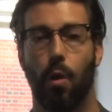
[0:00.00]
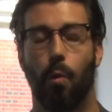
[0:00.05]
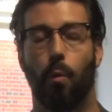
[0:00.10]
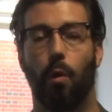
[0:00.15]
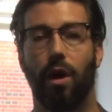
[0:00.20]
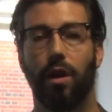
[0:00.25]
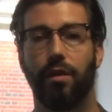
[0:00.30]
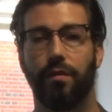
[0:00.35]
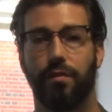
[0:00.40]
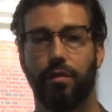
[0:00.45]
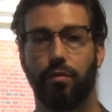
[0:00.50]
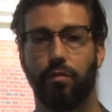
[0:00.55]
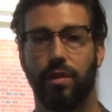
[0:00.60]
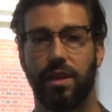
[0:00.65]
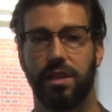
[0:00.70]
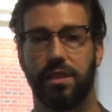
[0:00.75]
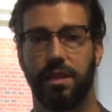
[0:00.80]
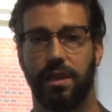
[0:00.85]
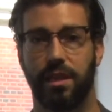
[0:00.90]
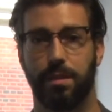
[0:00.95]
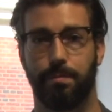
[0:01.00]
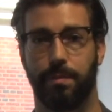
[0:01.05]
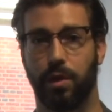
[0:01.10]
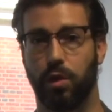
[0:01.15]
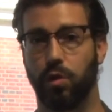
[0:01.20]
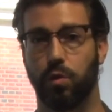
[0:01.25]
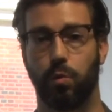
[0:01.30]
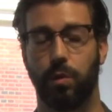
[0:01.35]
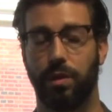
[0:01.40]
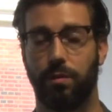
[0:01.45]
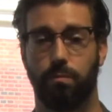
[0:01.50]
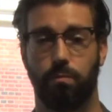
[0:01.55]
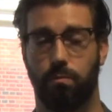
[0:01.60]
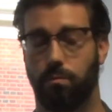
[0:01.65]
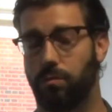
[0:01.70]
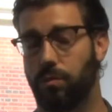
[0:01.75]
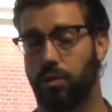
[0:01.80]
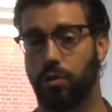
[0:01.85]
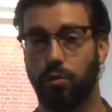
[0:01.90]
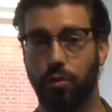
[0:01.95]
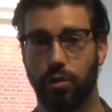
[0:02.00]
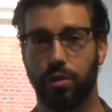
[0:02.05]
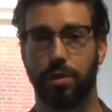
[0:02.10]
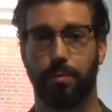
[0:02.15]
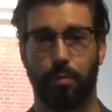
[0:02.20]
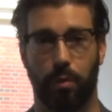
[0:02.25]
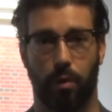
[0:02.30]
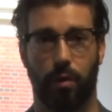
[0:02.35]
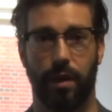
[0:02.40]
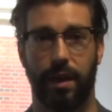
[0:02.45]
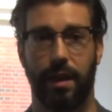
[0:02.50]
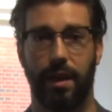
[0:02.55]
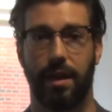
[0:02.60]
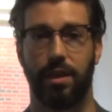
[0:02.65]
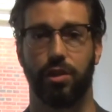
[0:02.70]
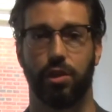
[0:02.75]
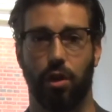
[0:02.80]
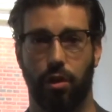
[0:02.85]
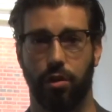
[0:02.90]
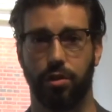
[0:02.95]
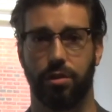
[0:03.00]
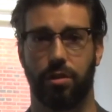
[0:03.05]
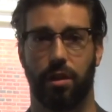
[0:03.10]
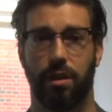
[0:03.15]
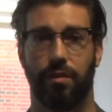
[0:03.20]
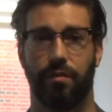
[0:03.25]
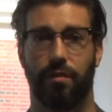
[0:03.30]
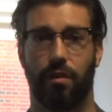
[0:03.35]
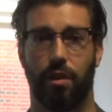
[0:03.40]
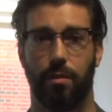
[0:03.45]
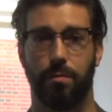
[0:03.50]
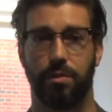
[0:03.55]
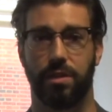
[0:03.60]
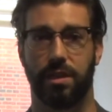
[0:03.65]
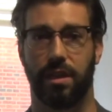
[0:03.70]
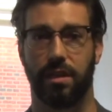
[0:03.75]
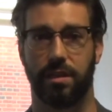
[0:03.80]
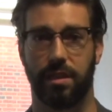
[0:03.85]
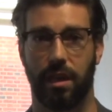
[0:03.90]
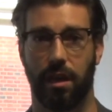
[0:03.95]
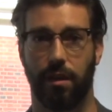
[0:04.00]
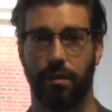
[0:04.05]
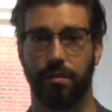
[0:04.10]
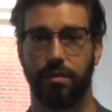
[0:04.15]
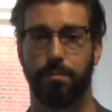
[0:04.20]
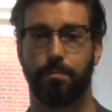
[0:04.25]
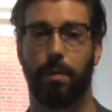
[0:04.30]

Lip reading: One of the reasons is because we do not deploy into hostile environments ourselves,